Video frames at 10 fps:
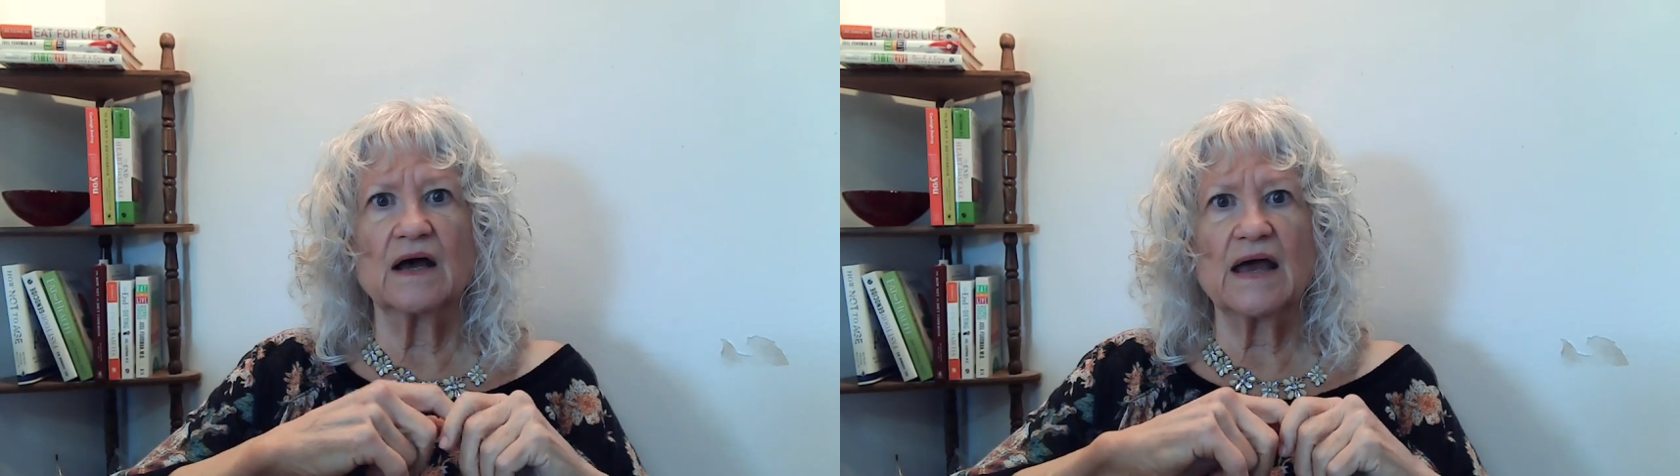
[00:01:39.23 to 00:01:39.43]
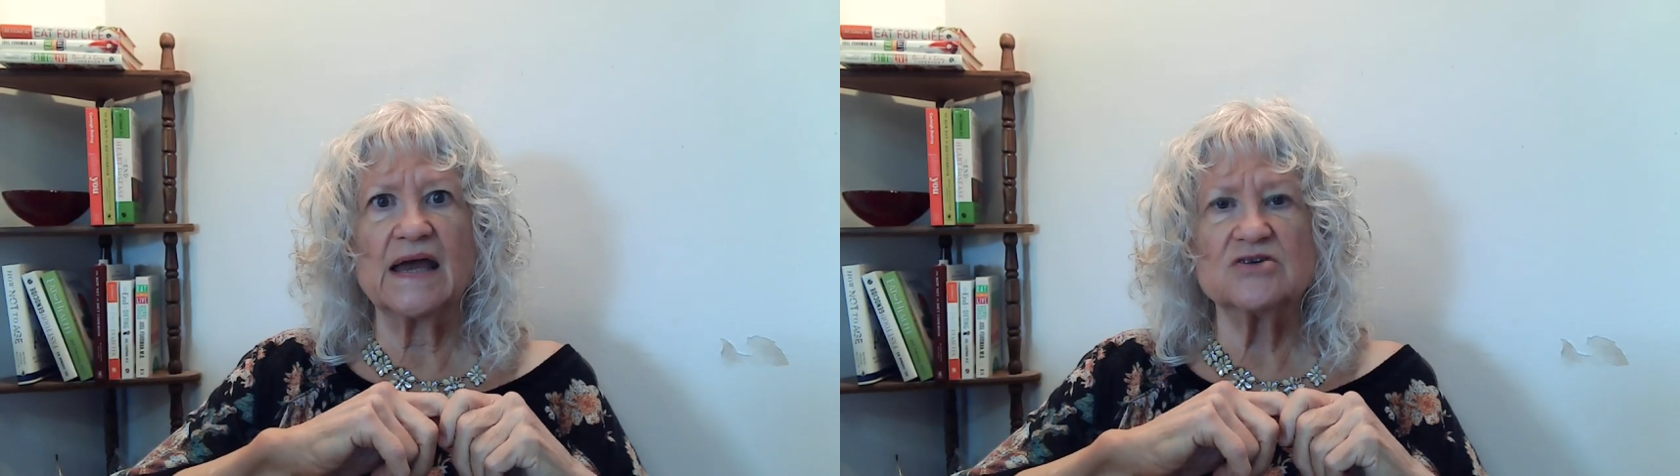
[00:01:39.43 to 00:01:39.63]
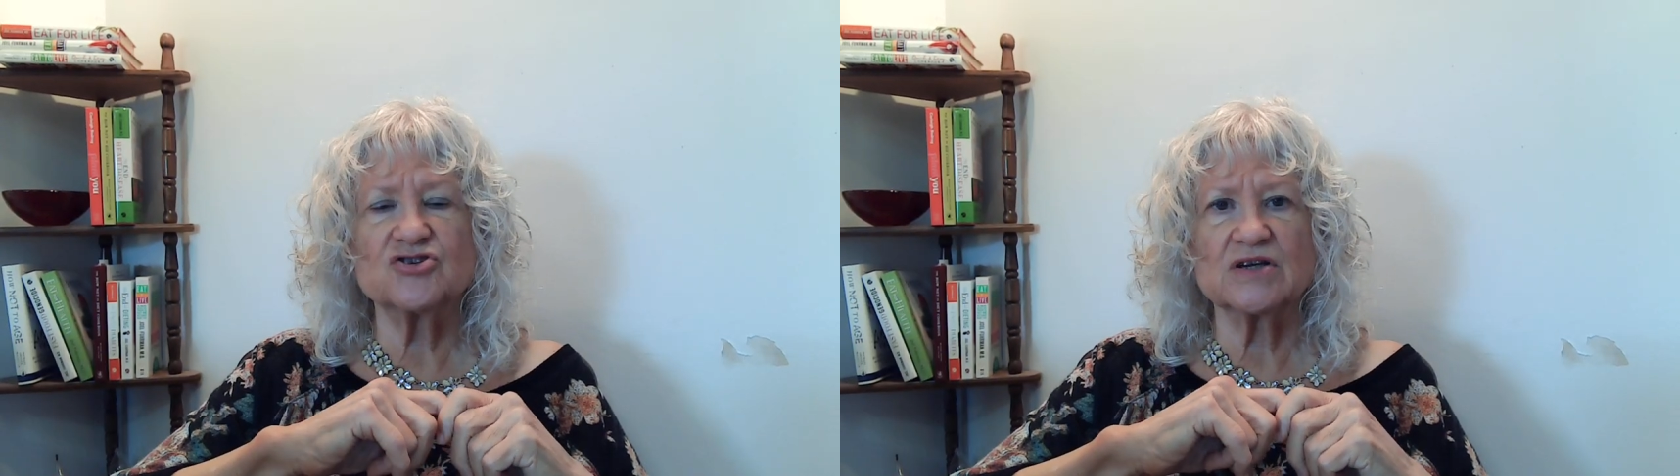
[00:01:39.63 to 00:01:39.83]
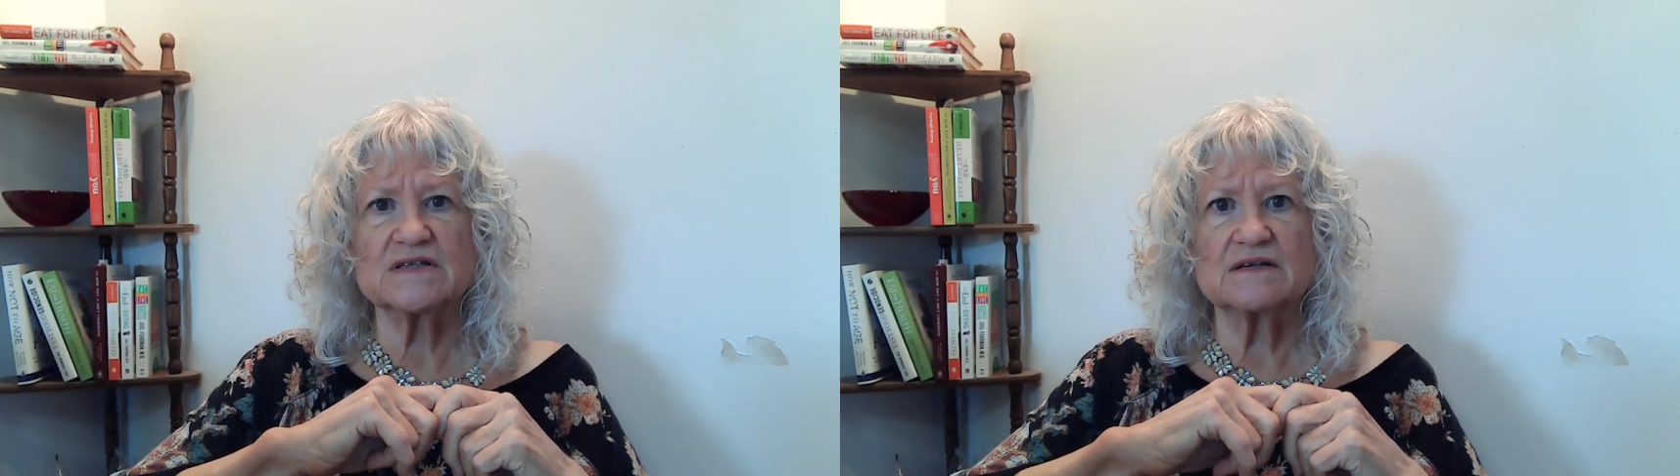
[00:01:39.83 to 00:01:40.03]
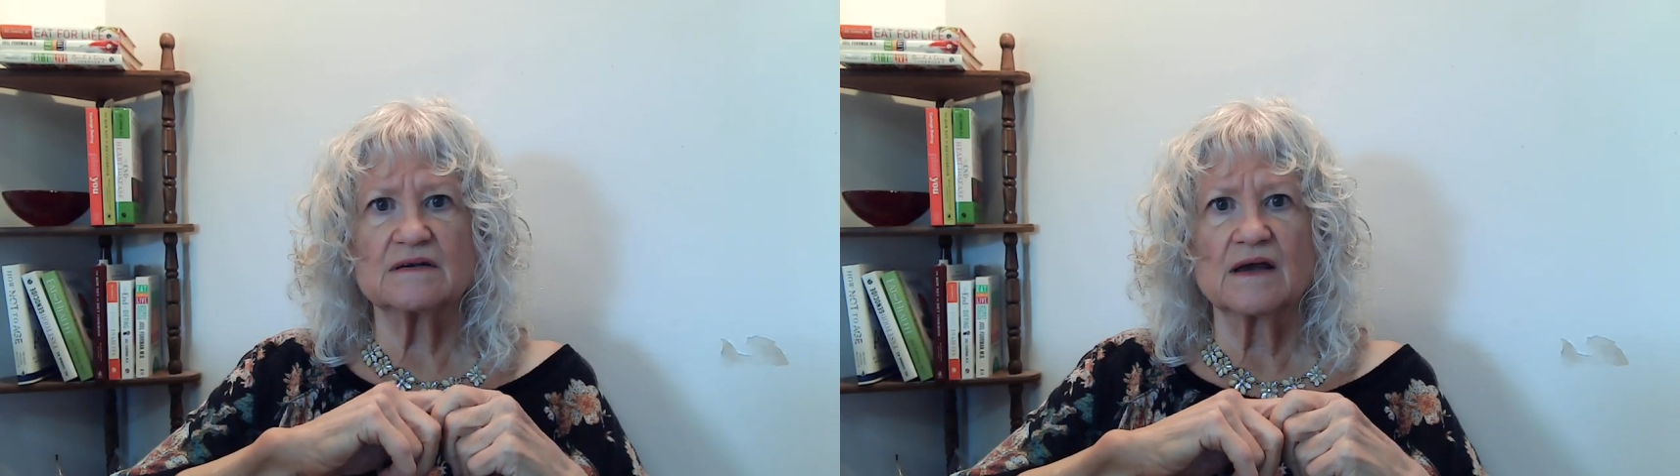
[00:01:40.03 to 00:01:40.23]

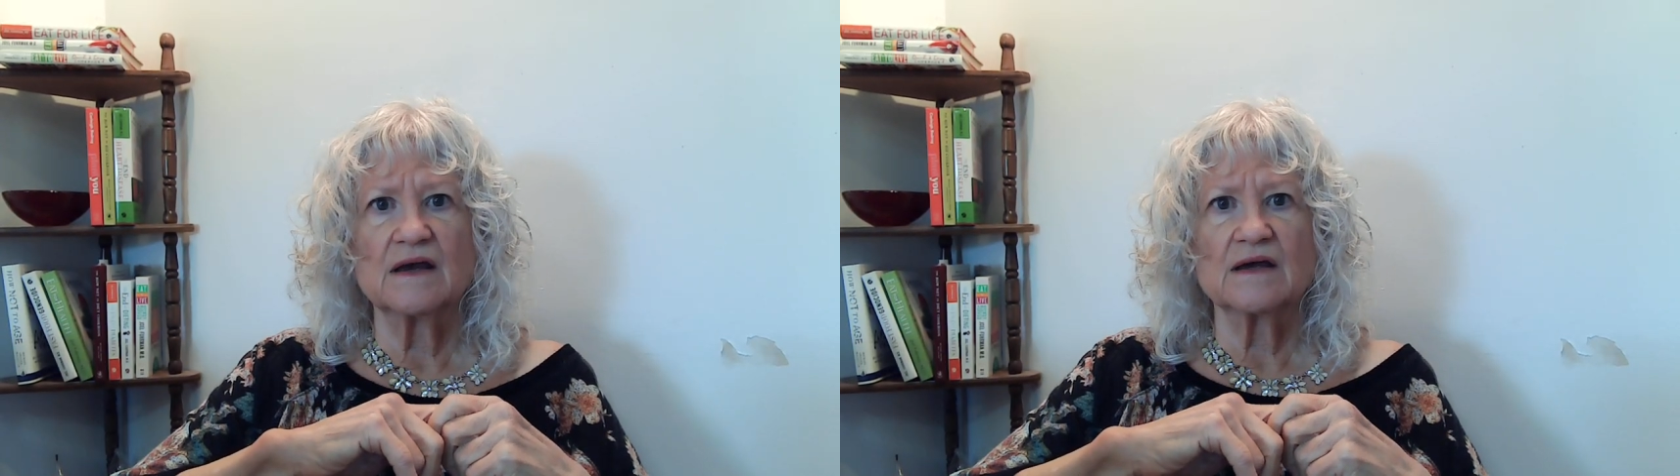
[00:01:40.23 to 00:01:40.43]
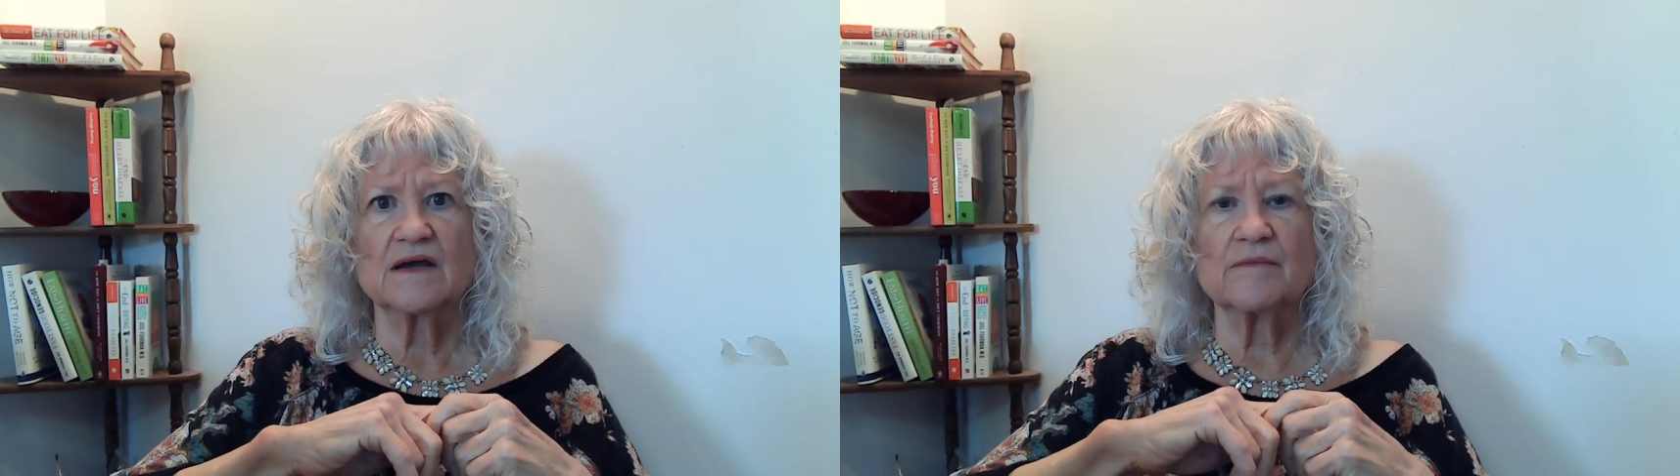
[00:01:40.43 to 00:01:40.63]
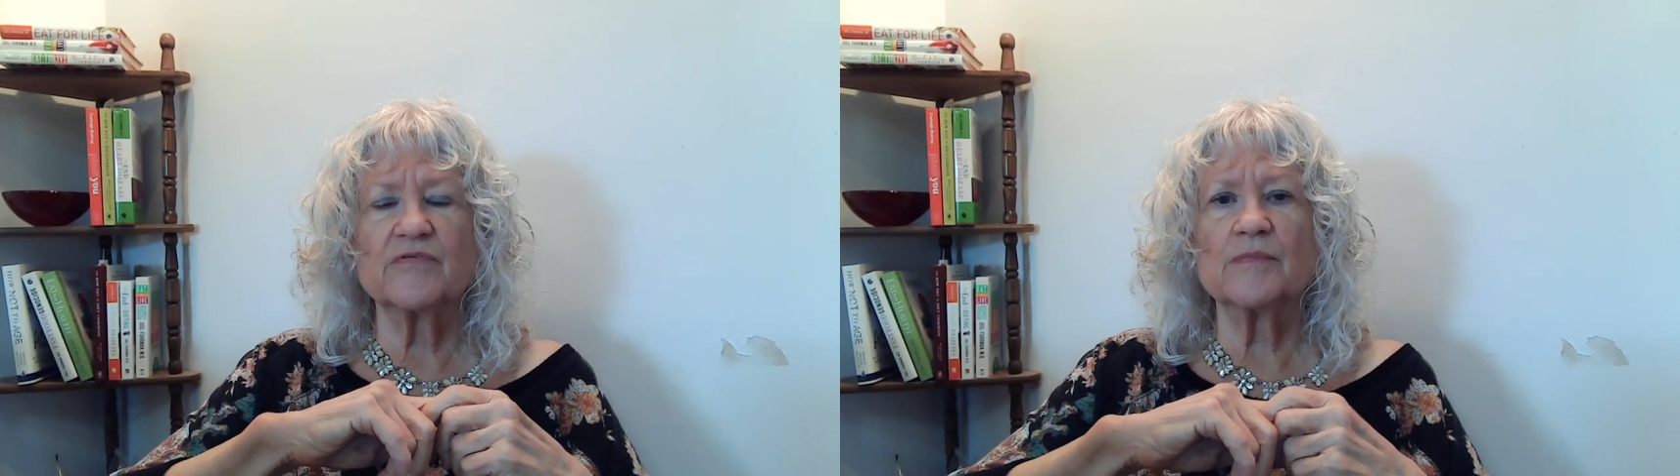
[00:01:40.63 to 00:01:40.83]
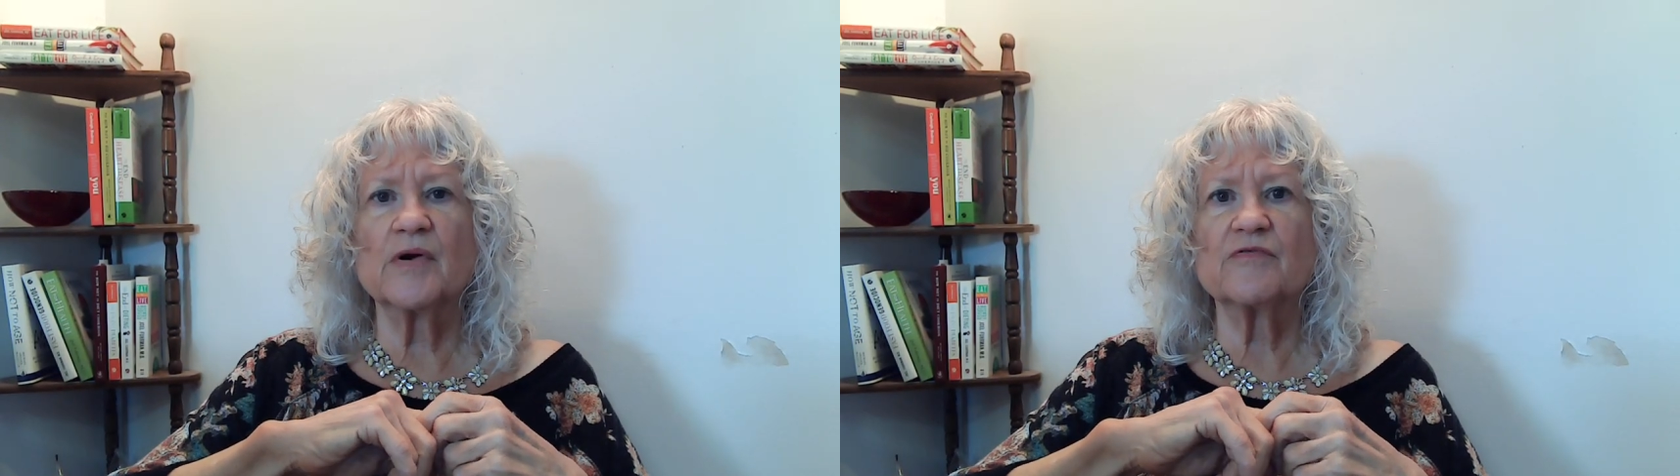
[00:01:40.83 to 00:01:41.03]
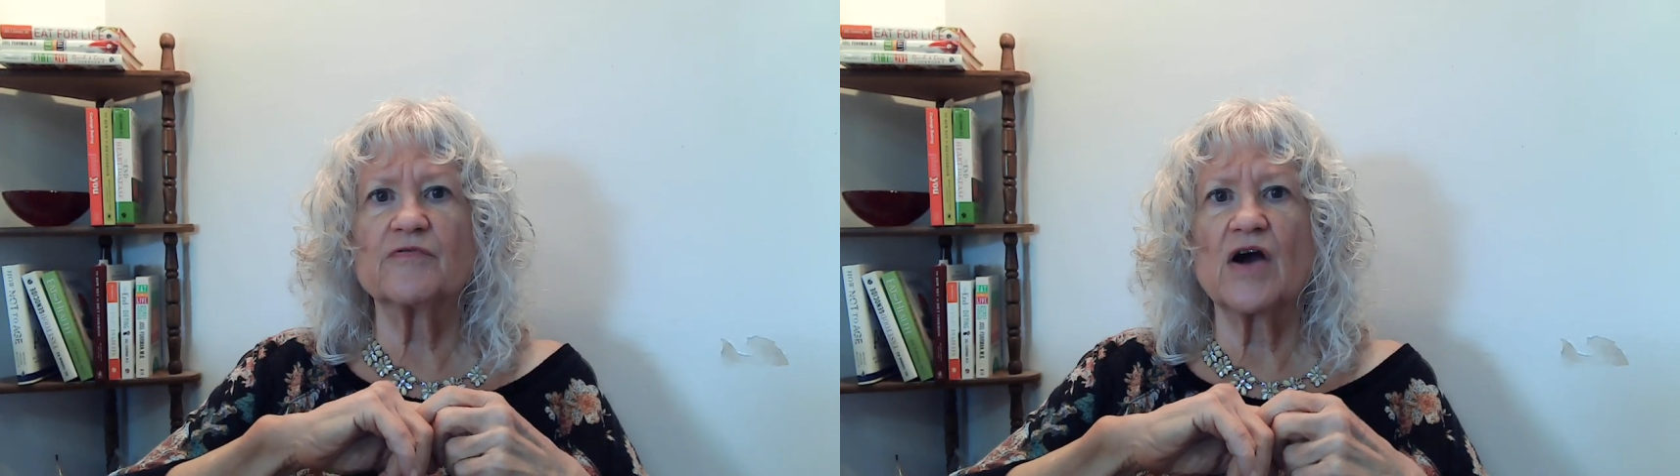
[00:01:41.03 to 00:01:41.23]
AGEs come from
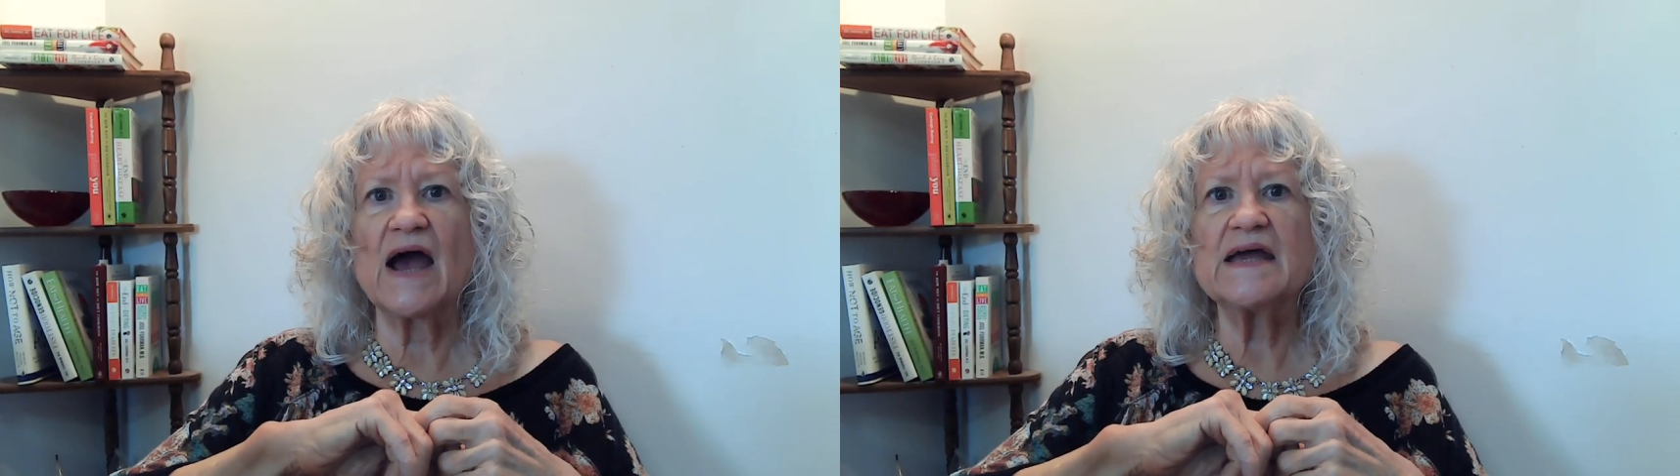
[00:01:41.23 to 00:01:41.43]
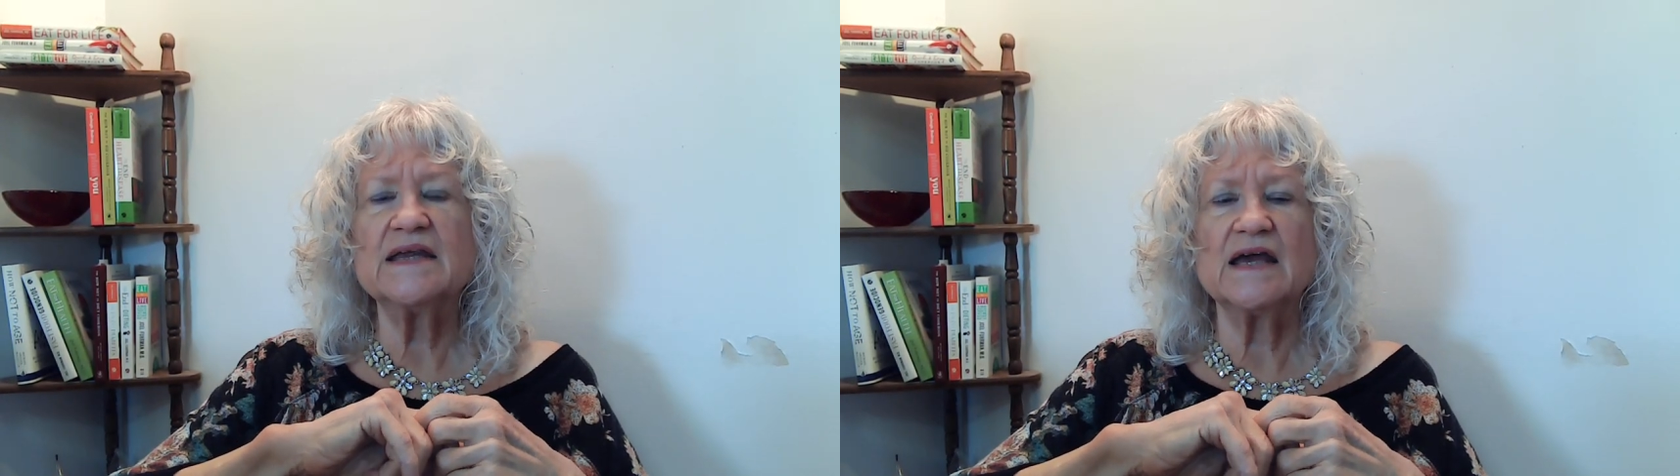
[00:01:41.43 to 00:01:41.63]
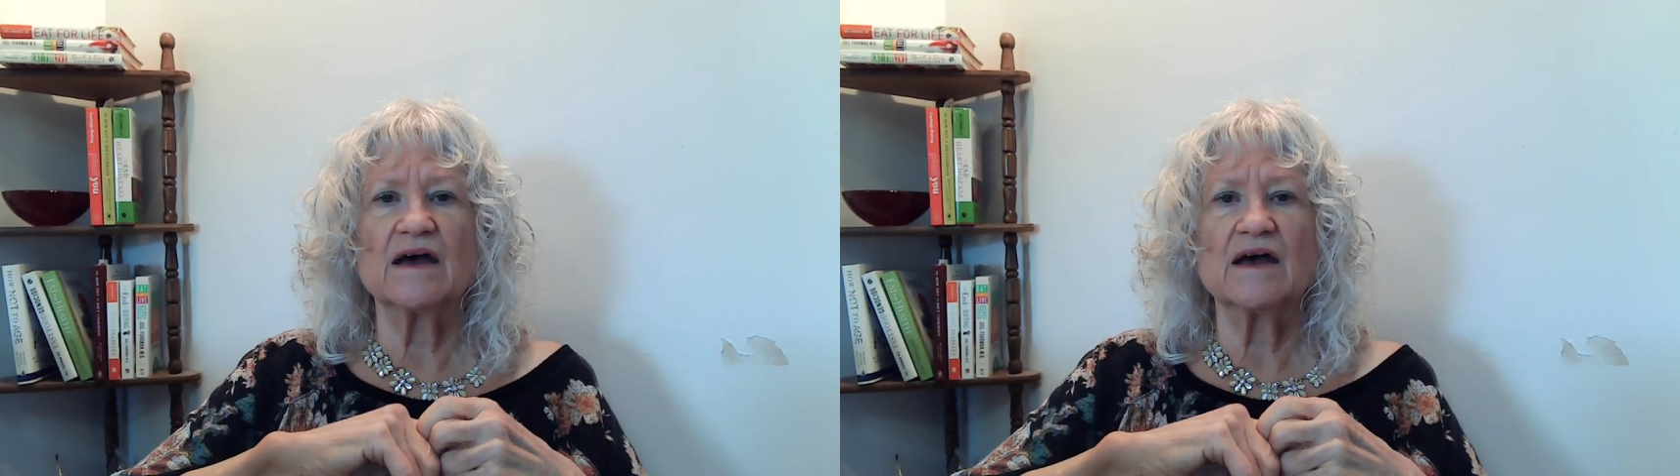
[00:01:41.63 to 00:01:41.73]
a variety